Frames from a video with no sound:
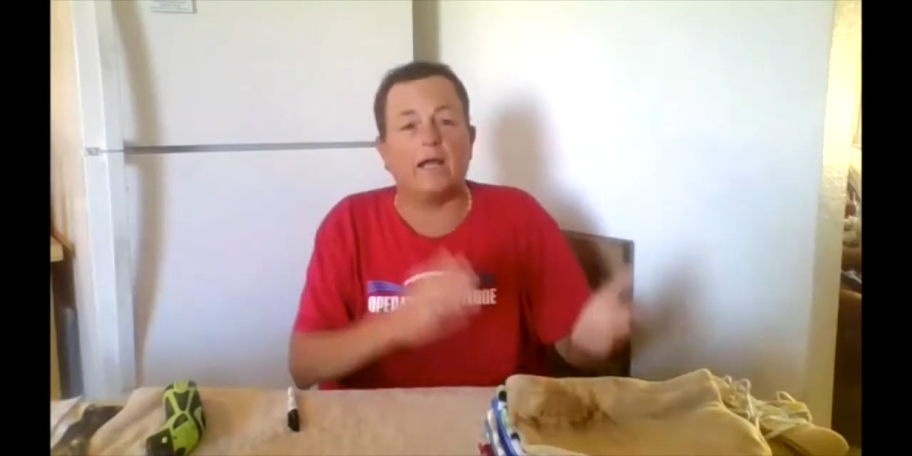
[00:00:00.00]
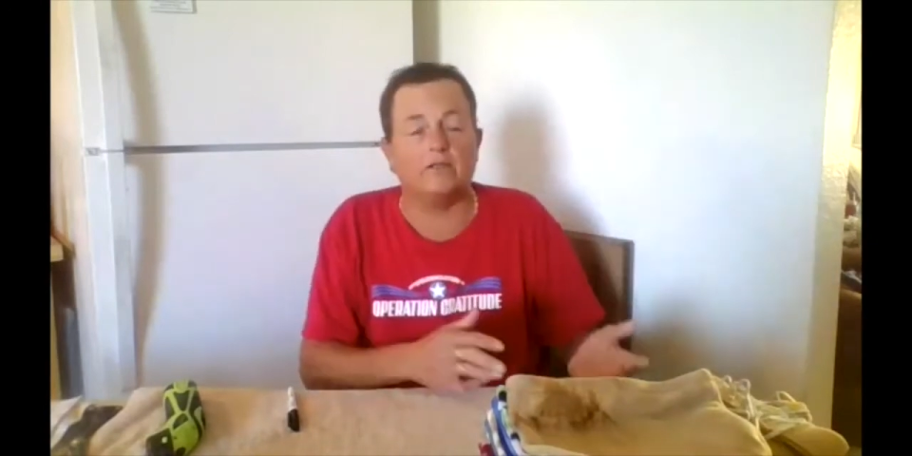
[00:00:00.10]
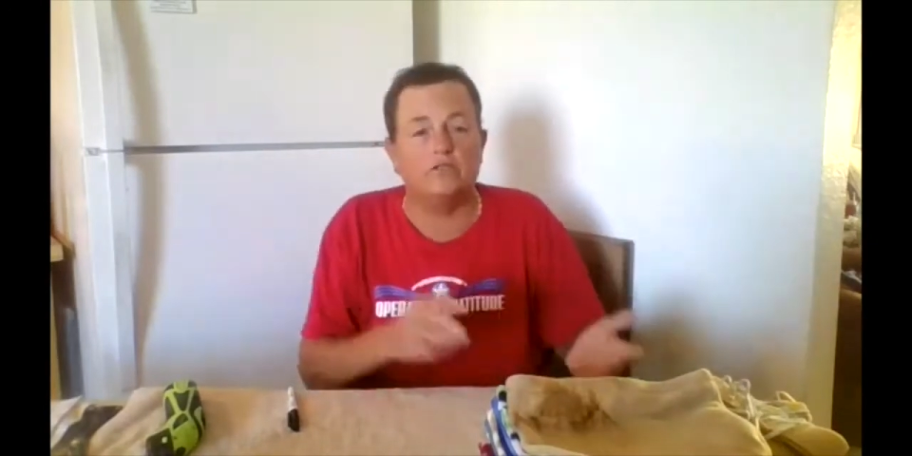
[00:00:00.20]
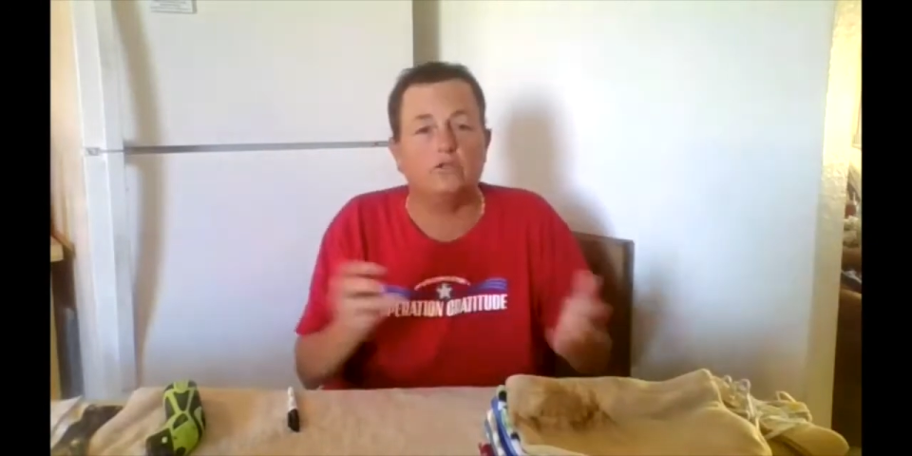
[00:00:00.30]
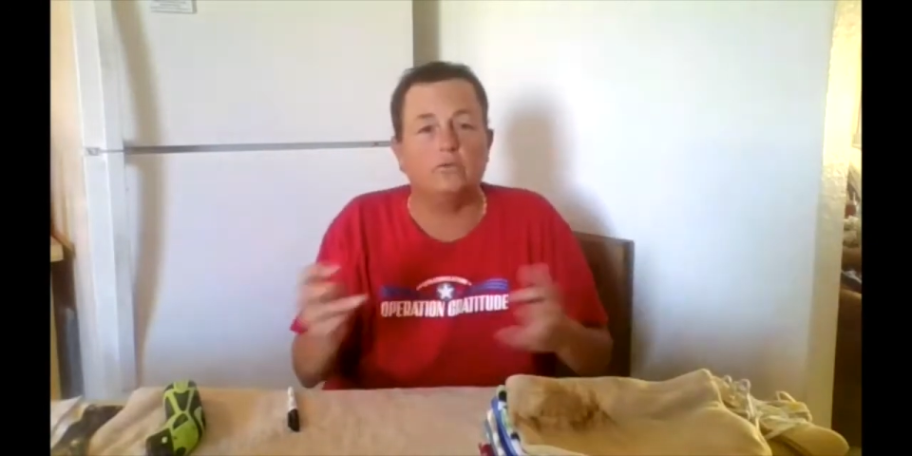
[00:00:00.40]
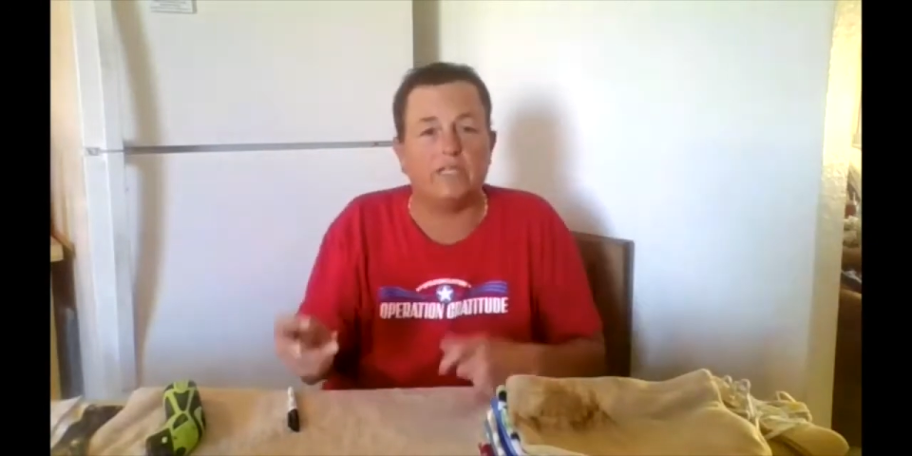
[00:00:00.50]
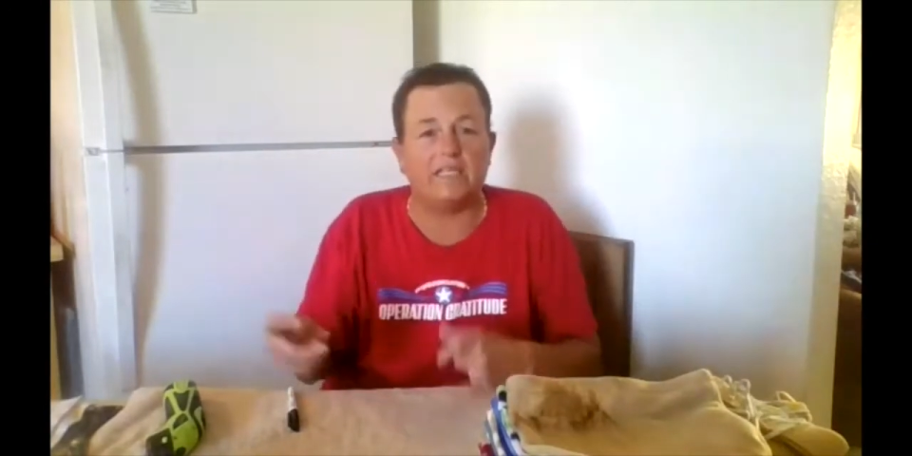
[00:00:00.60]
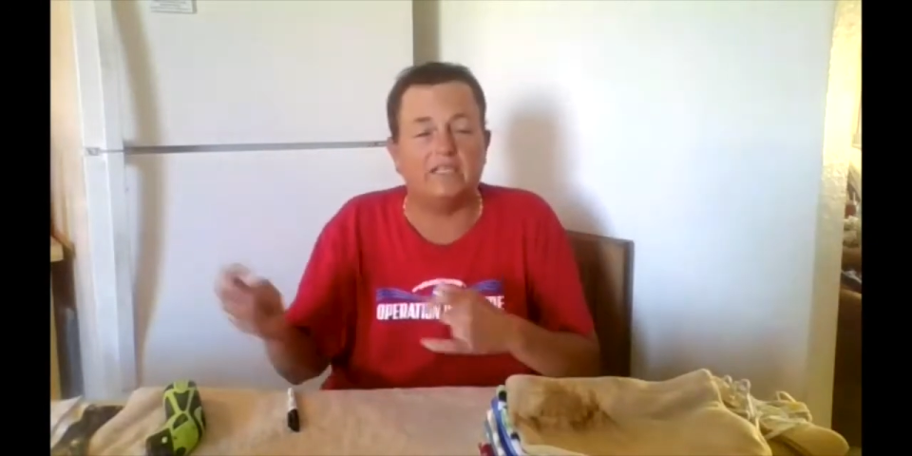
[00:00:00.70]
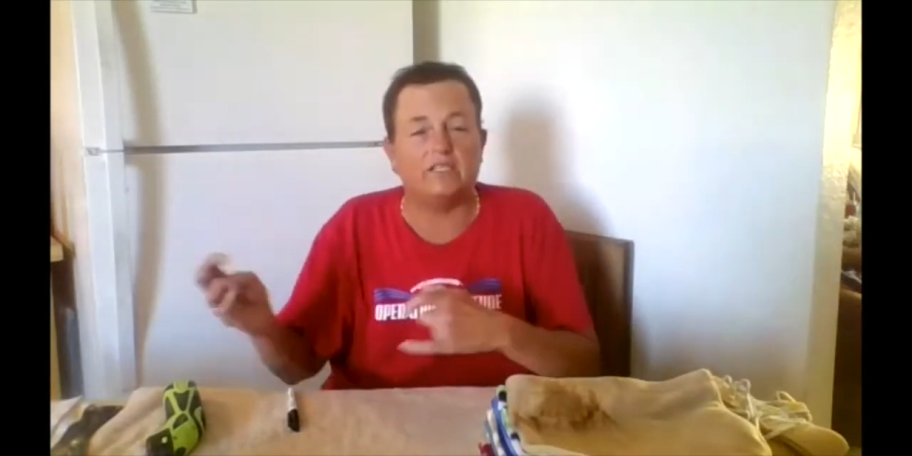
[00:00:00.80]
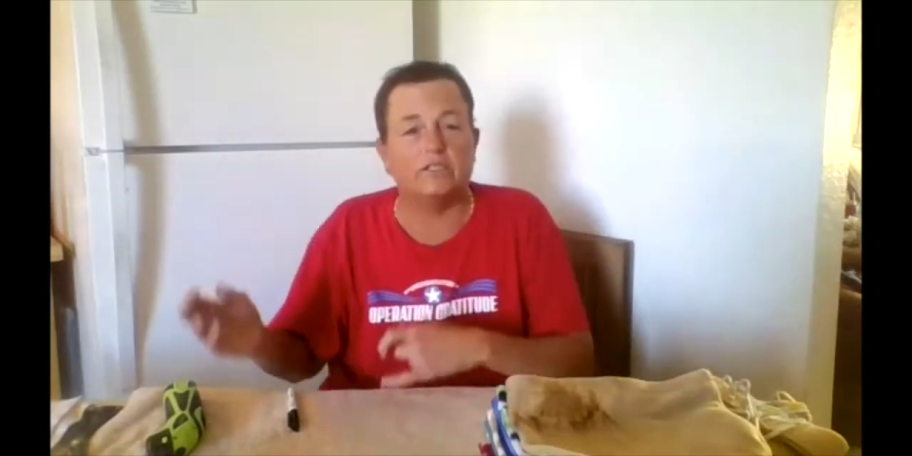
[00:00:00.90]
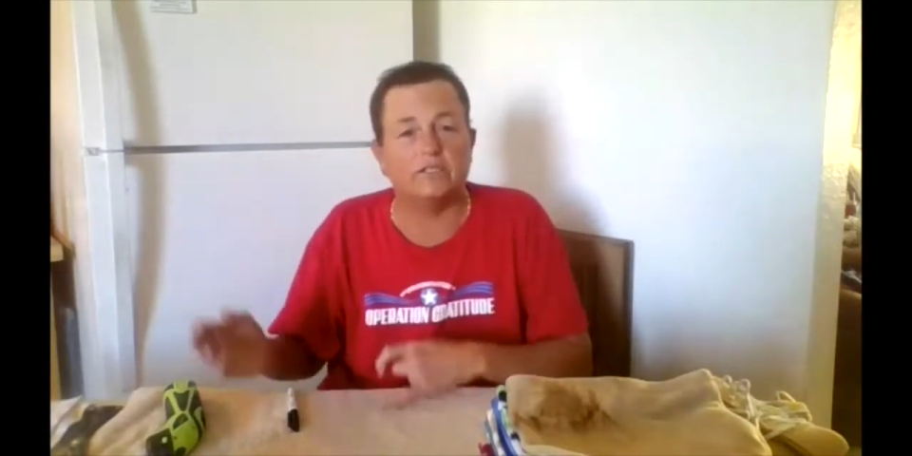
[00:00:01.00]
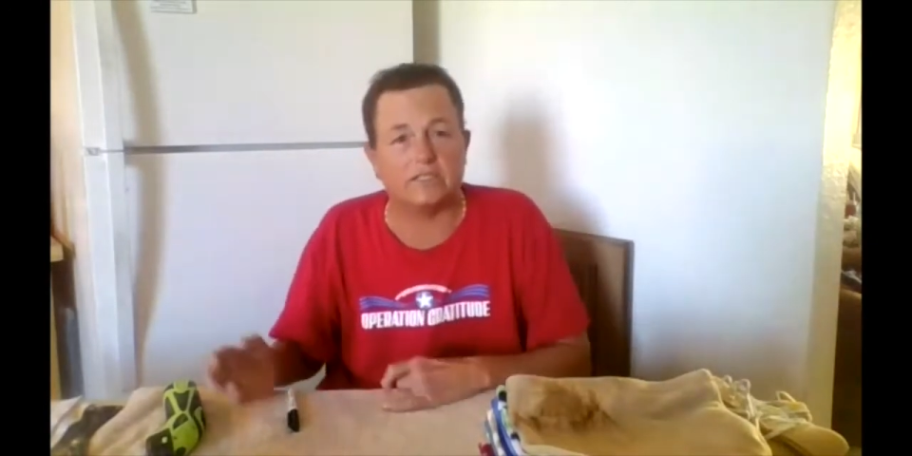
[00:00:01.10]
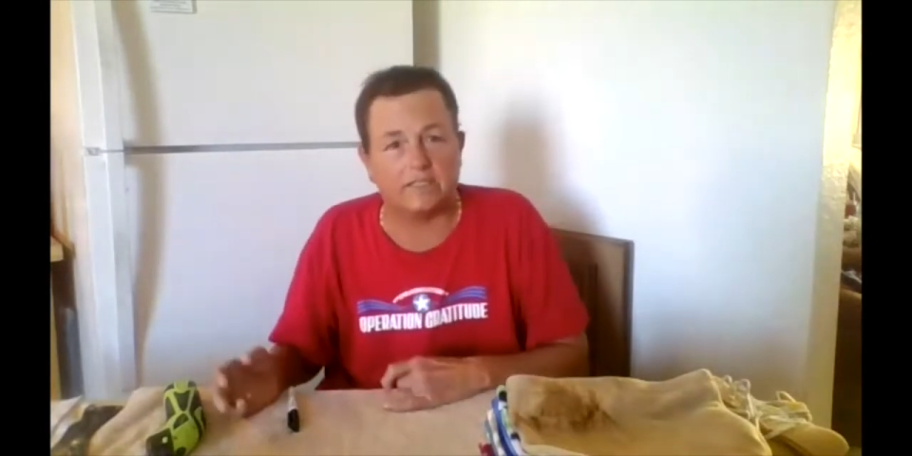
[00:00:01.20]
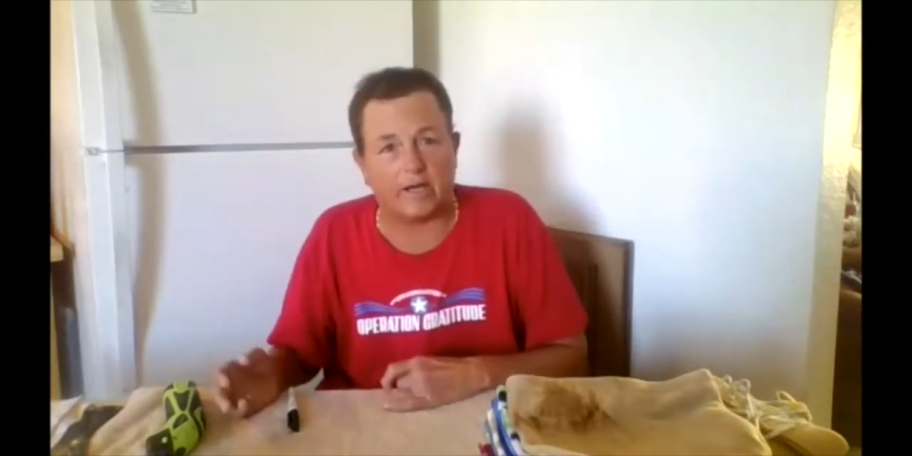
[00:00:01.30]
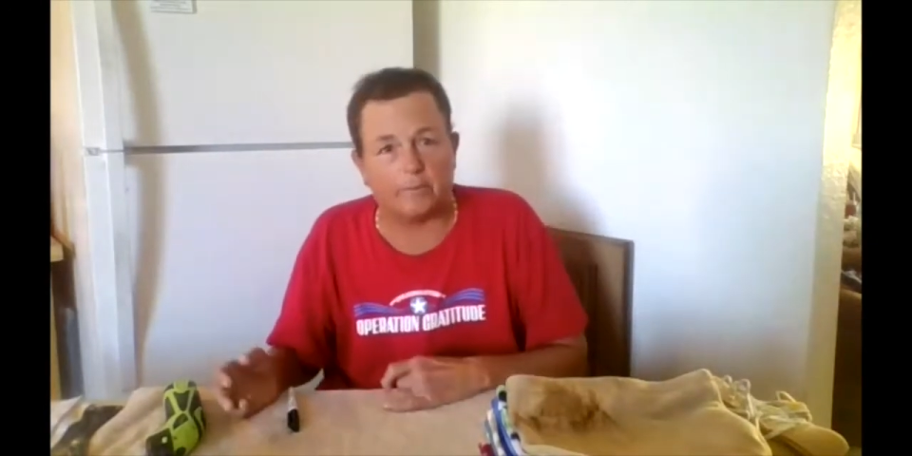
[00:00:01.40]
and do each
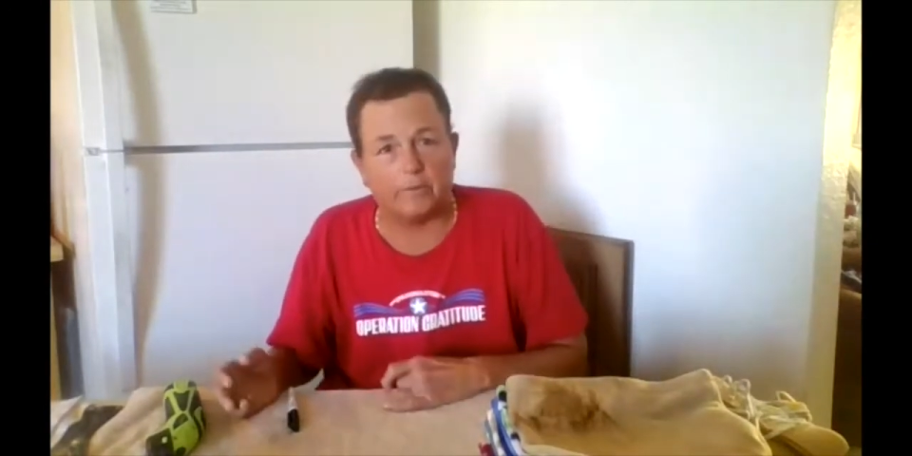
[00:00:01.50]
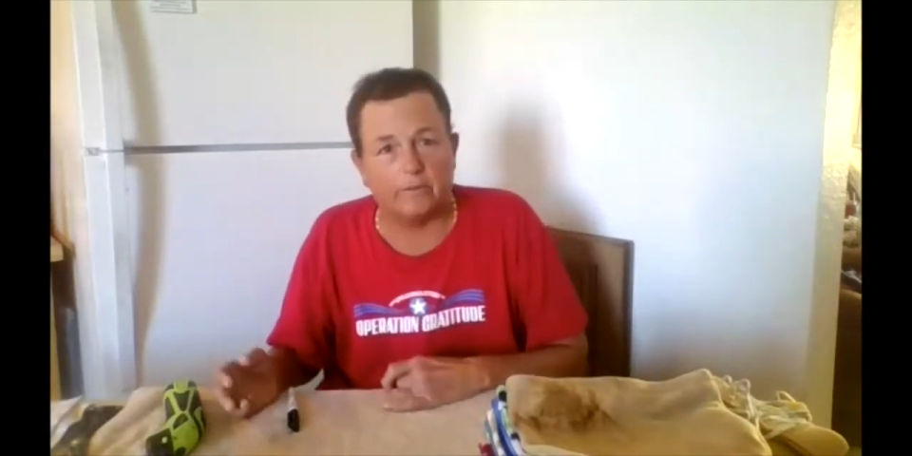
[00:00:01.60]
step.